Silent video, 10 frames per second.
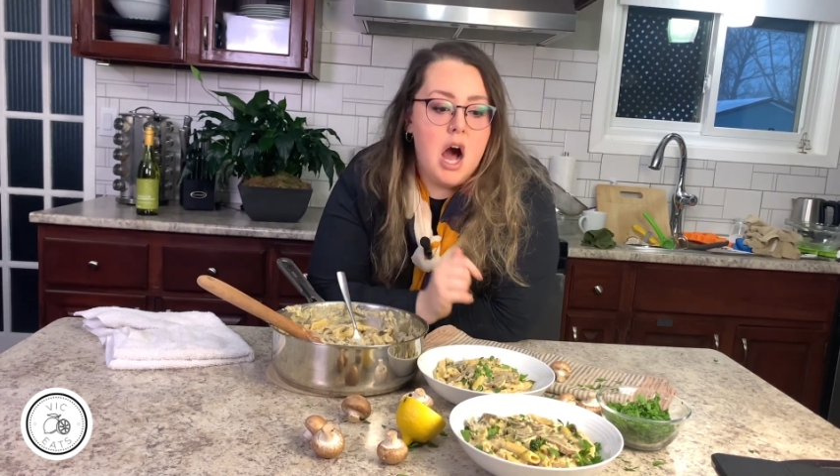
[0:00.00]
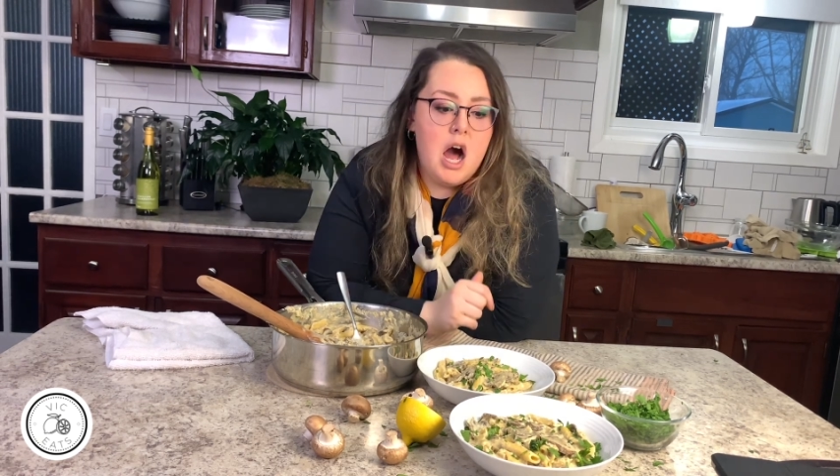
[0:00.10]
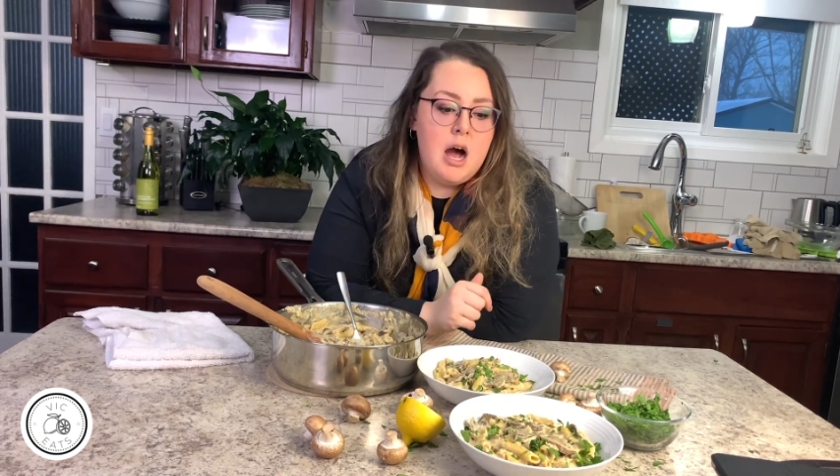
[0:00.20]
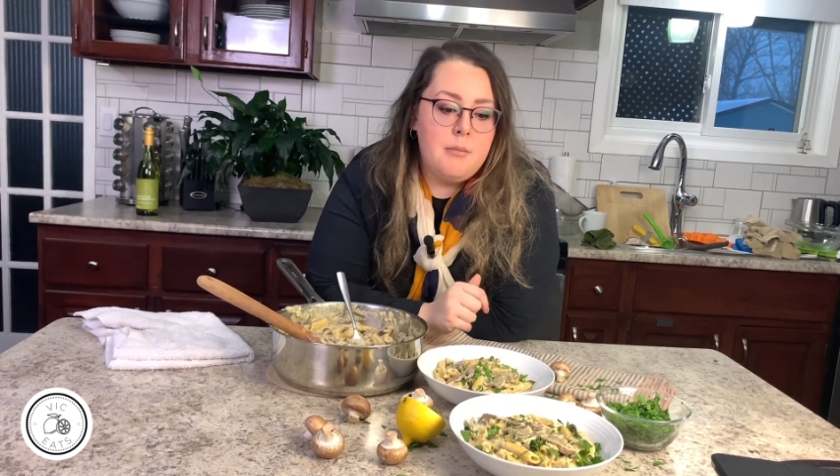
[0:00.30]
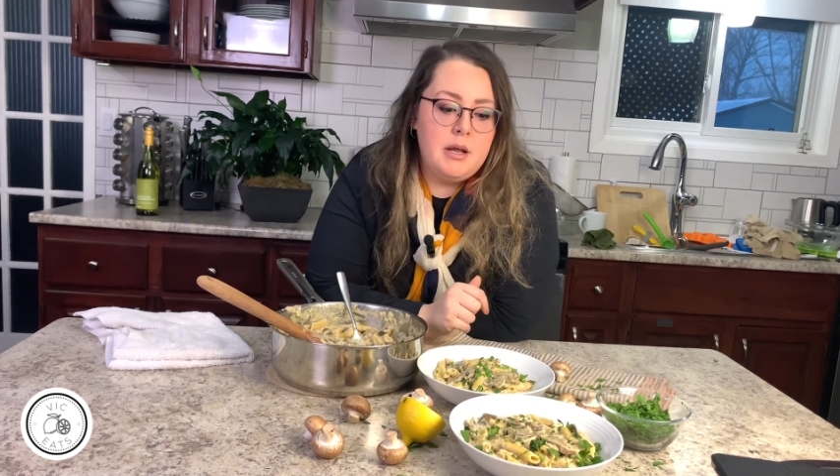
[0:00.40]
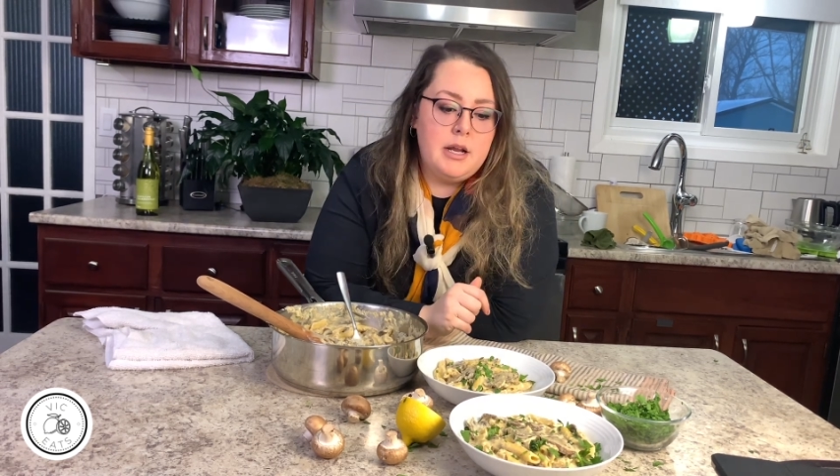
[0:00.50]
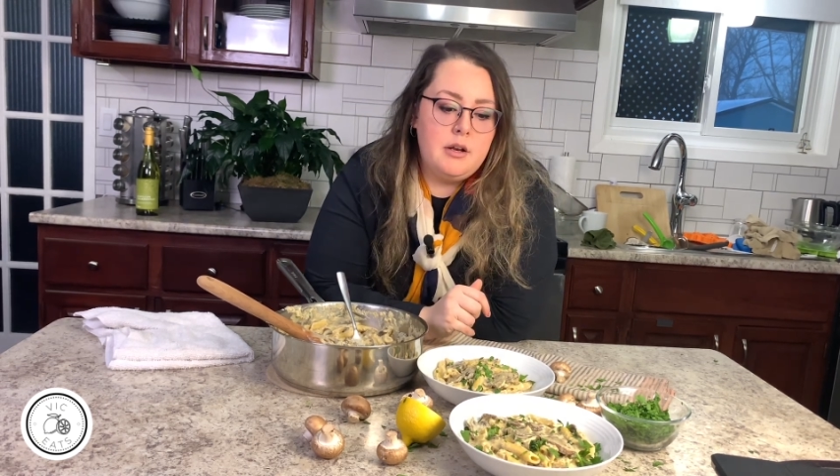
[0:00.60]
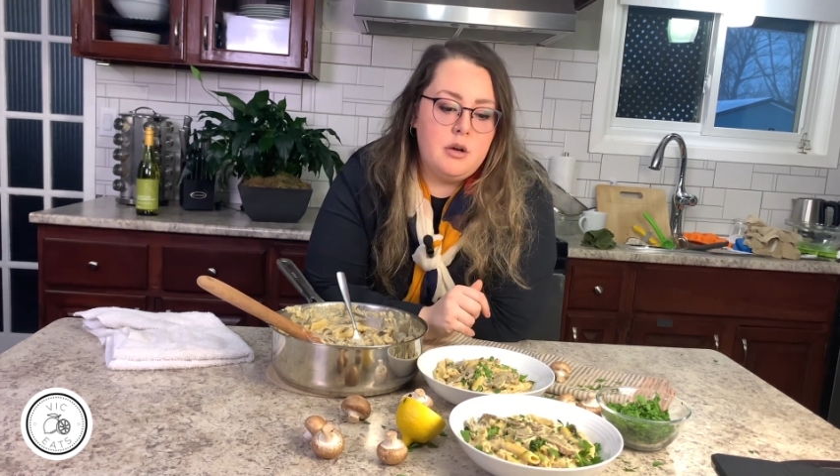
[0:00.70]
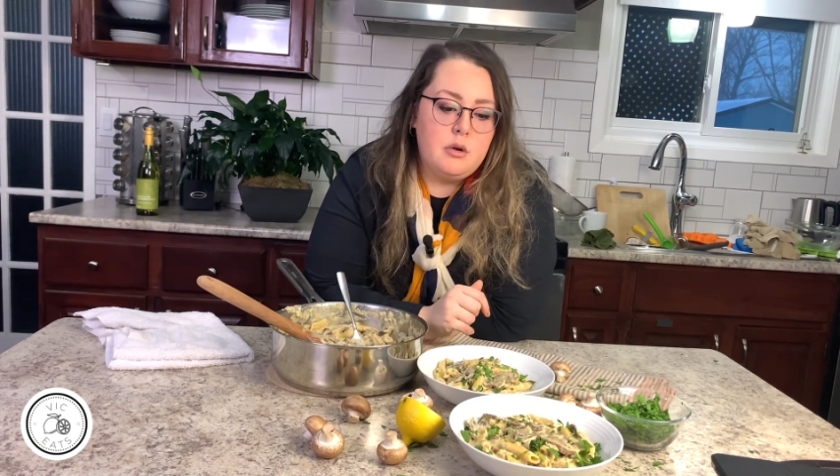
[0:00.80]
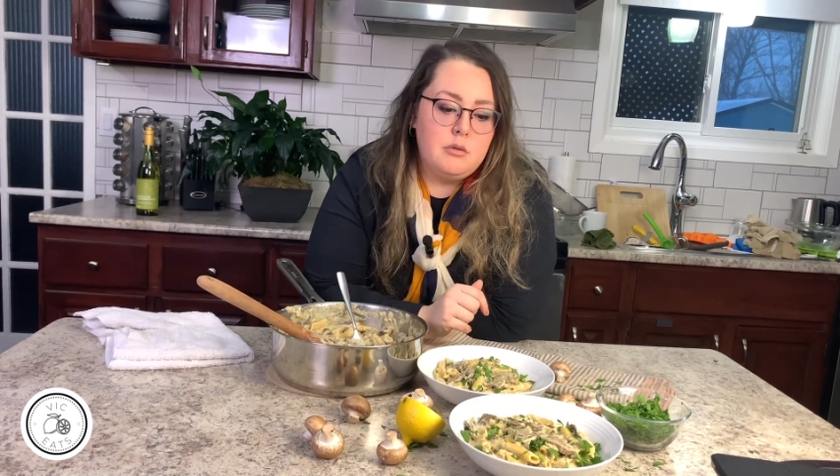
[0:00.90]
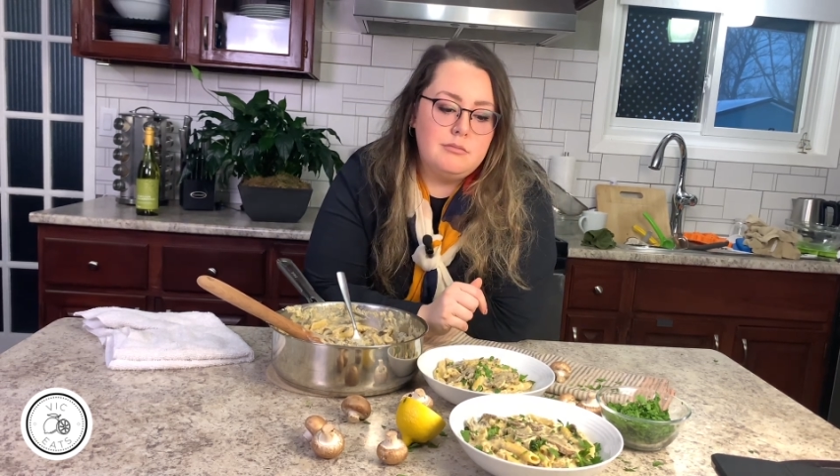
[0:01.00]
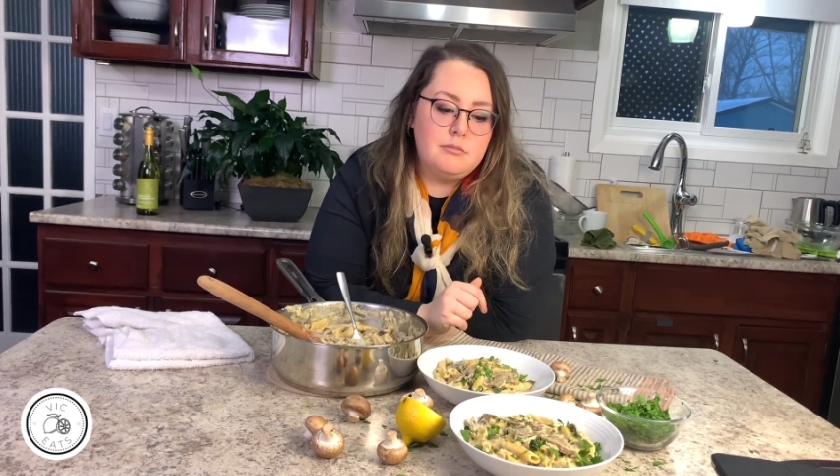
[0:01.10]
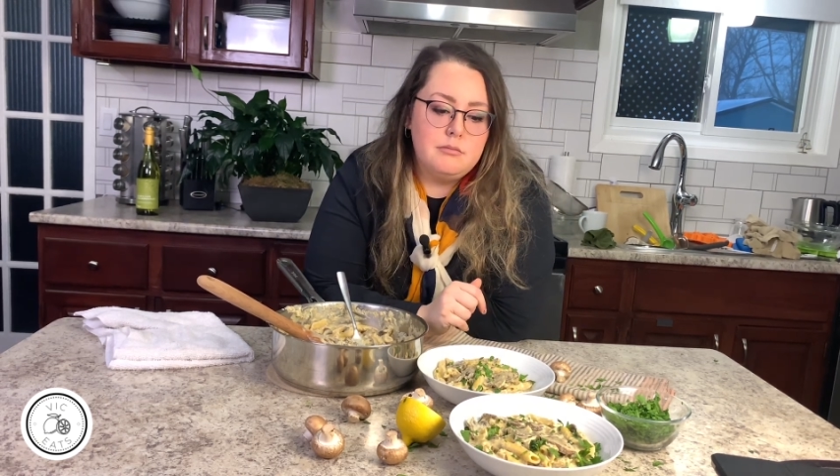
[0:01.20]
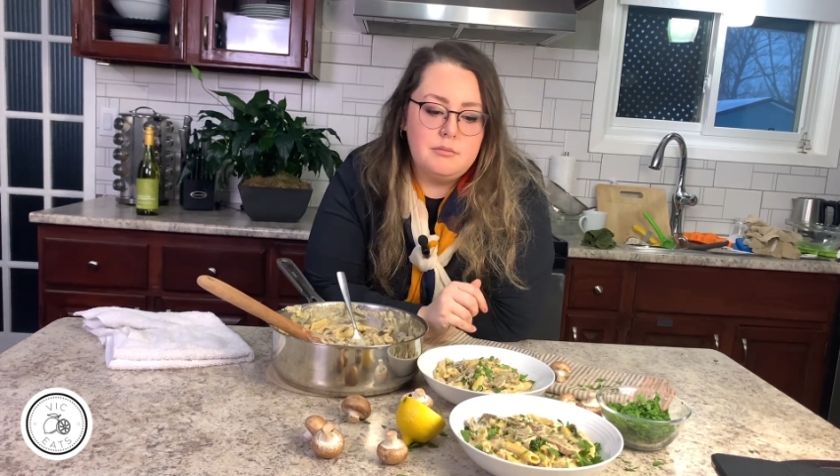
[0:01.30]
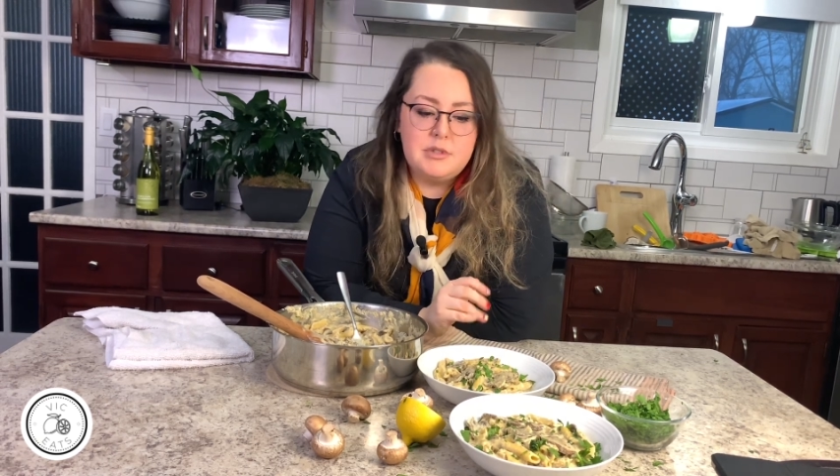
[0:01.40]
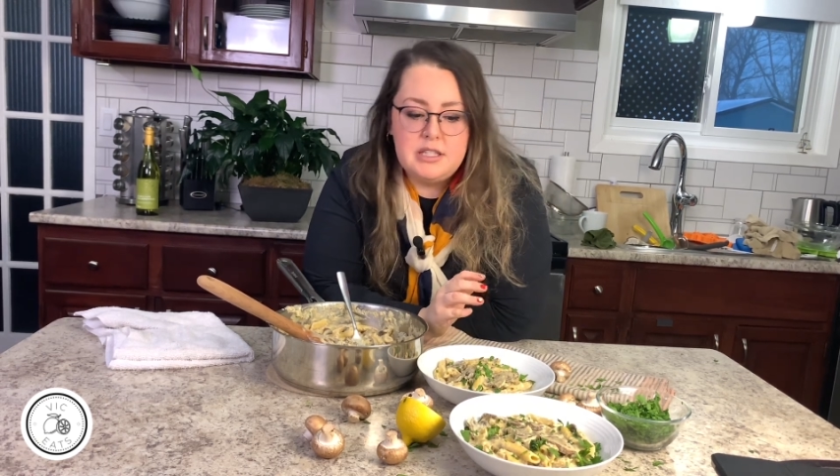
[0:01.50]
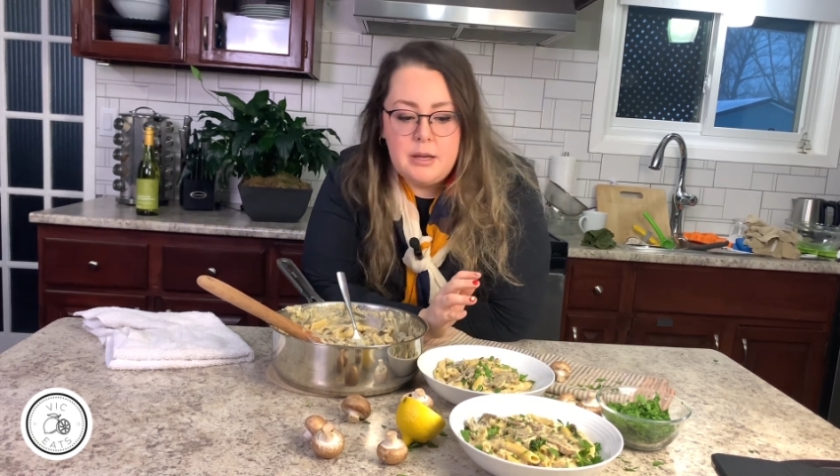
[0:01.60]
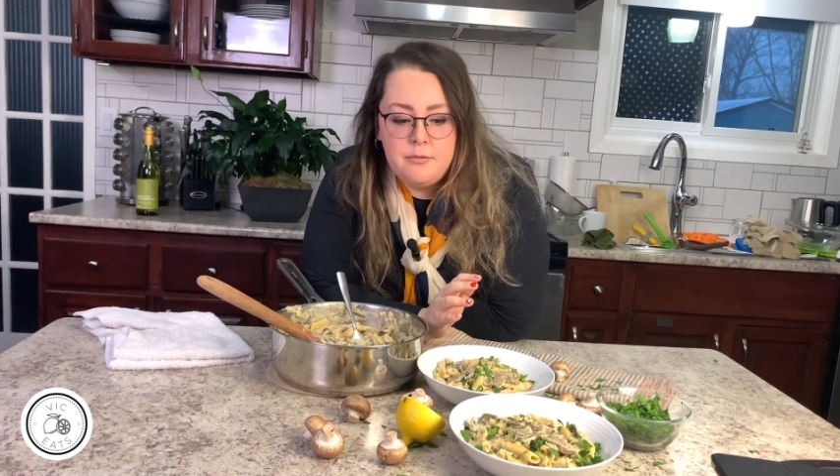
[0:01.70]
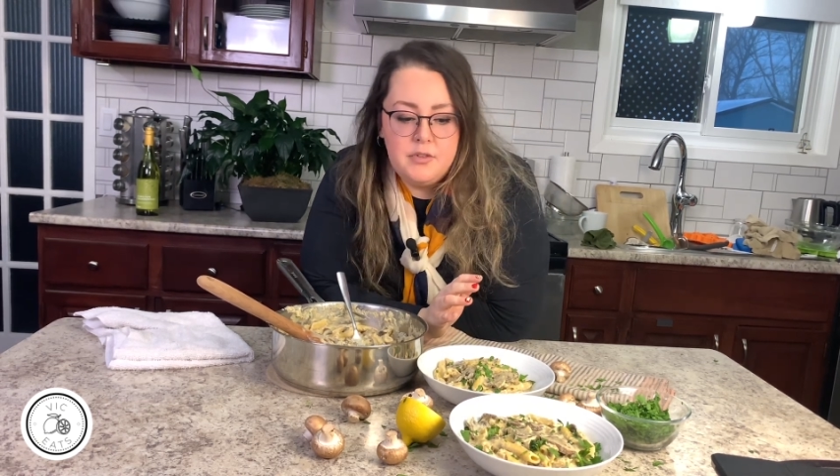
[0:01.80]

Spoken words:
And I know some